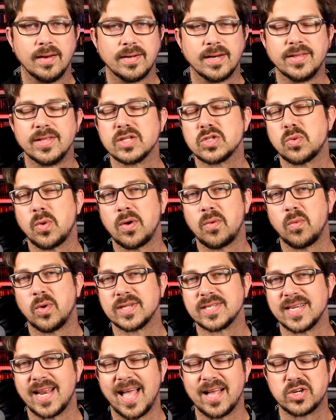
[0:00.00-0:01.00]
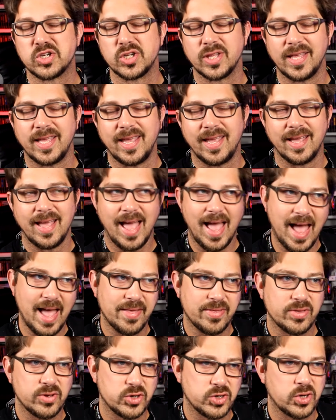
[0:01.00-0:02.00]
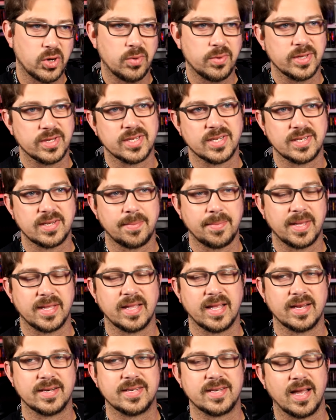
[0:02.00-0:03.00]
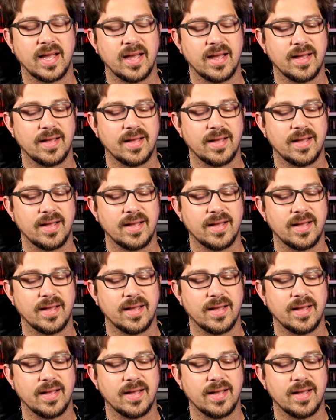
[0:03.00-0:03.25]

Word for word: Now, this one wasn't actually at the show. This is something that